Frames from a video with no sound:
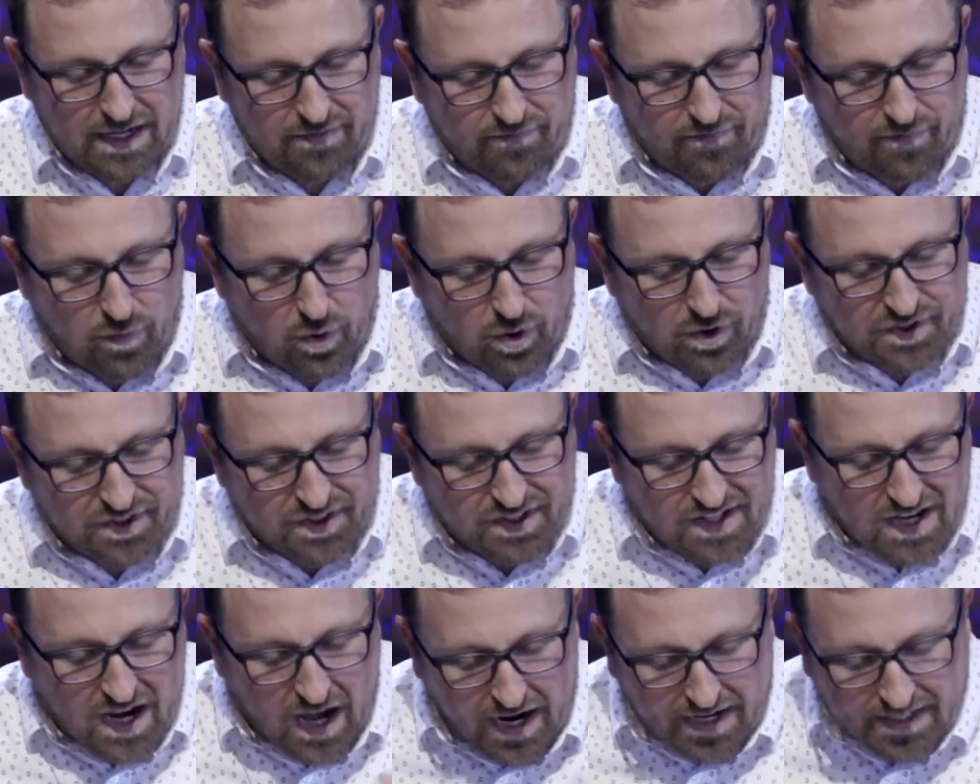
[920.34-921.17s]
verse
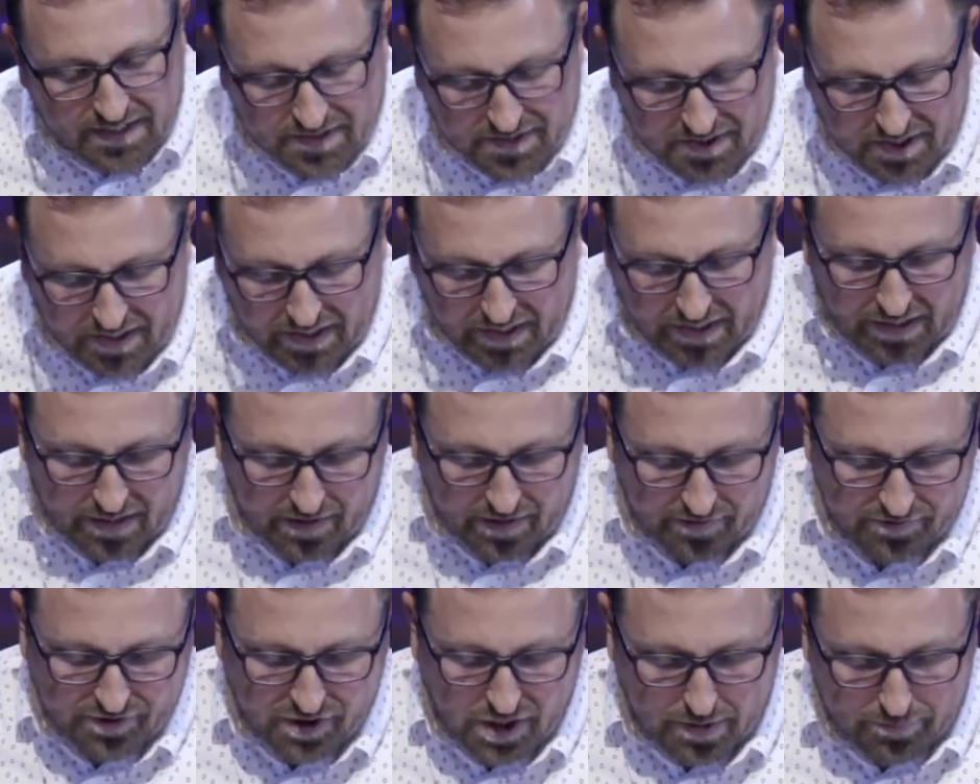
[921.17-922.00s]
19
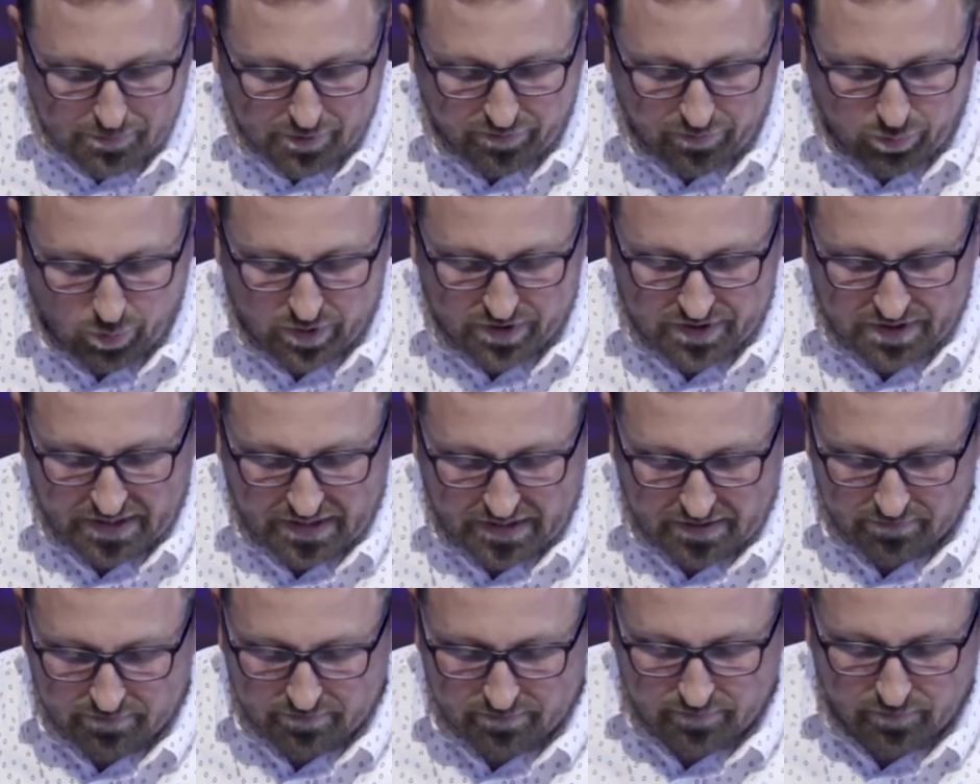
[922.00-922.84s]
of chapter
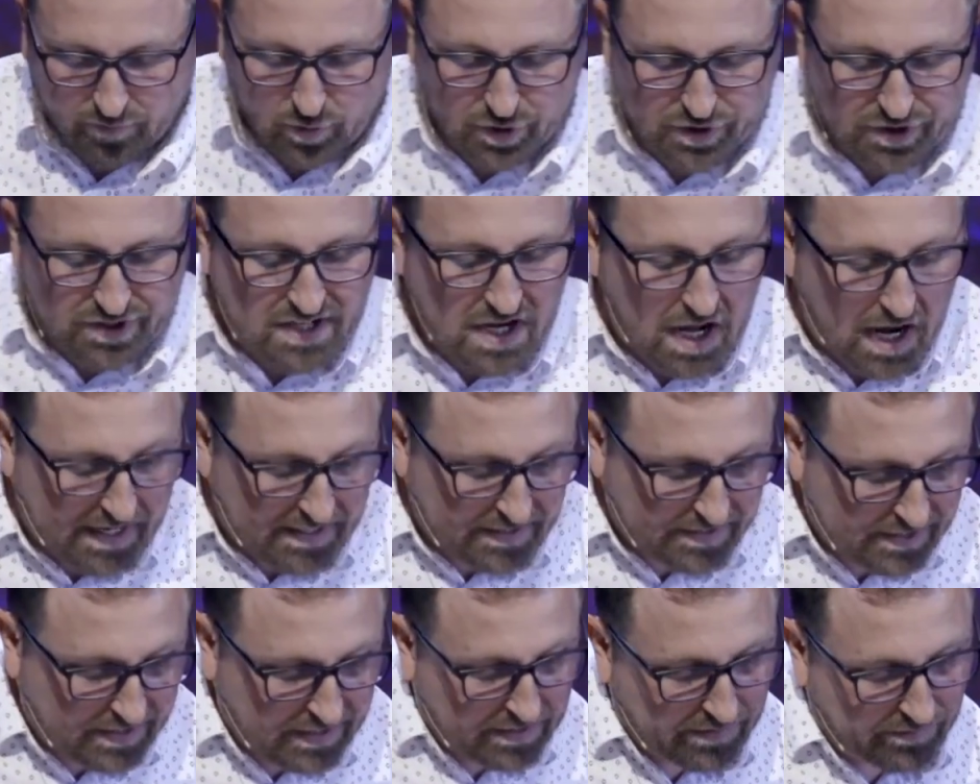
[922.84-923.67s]
14, verse
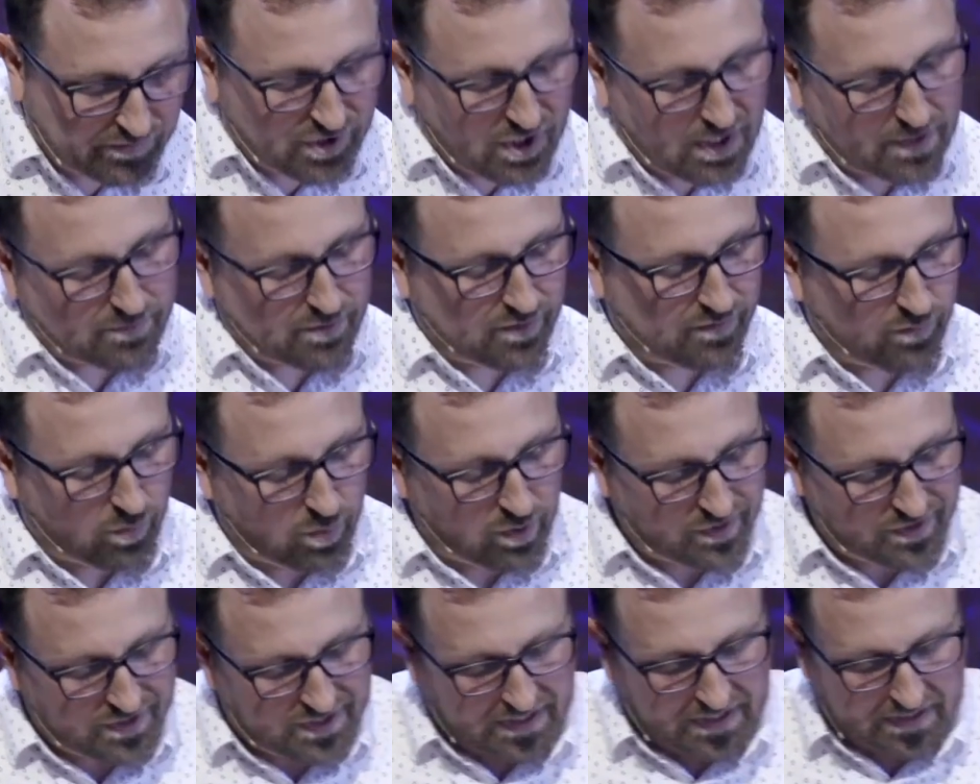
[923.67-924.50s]
19 of chapter
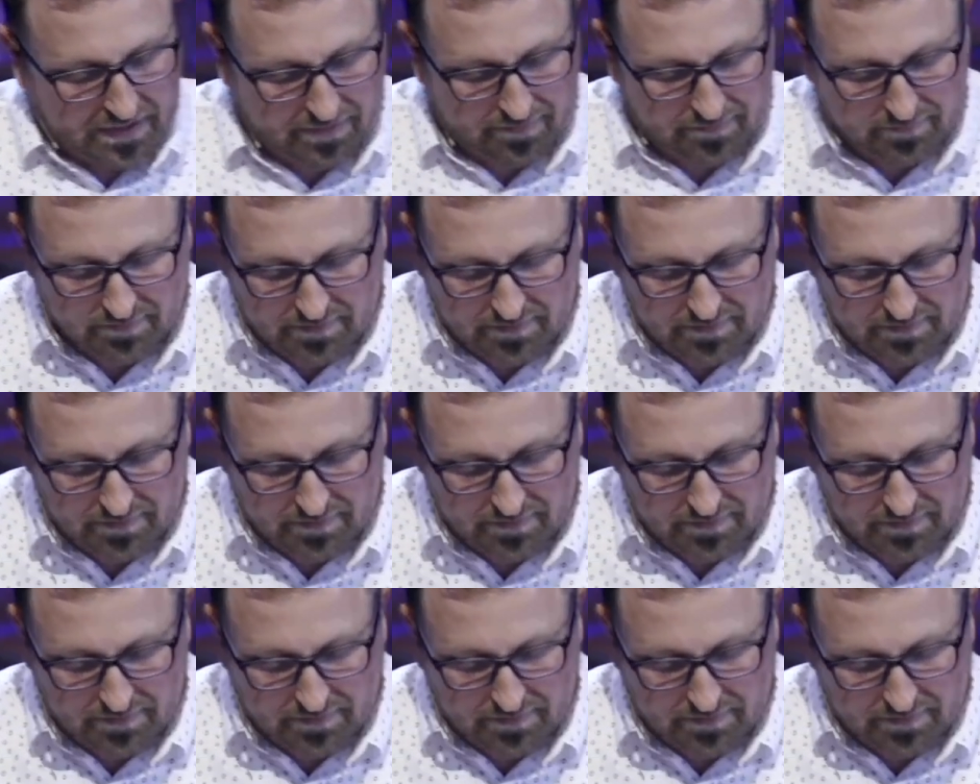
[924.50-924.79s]
14.